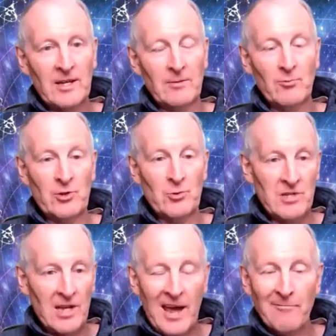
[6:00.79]
in, which
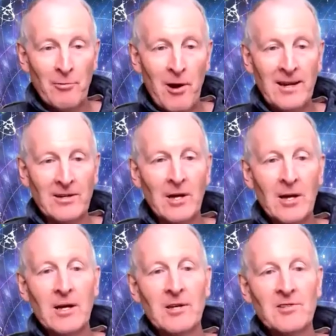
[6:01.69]
was left brain.
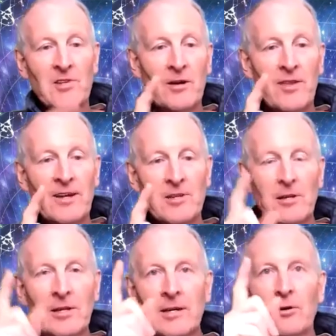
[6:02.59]
So there's a
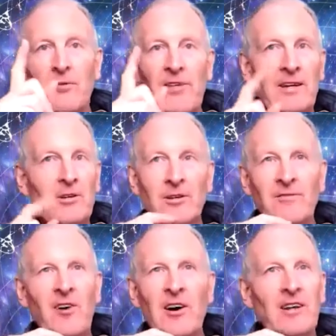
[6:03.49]
little thing, you can
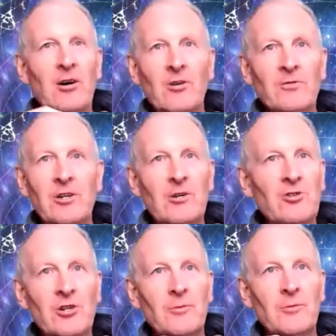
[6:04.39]
find it on
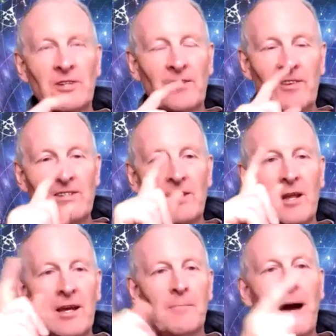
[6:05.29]
YouTube and stuff. There's a,
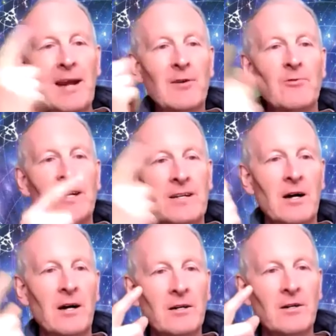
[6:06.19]
like a
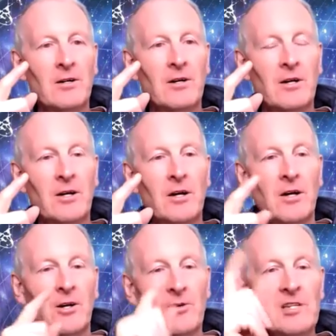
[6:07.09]
ballerina
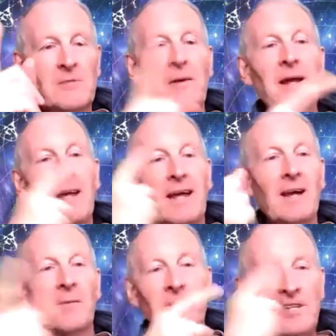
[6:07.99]
who's spinning mm-hmm.
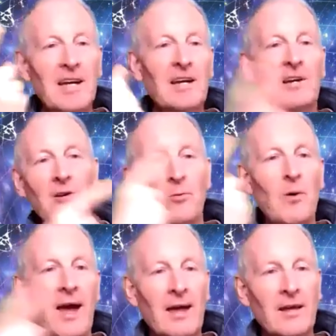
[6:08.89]
a particular
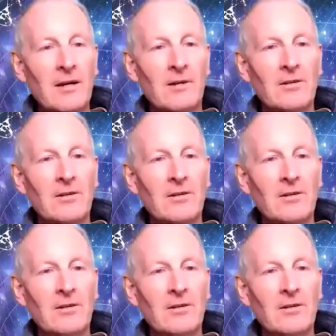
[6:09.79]
way.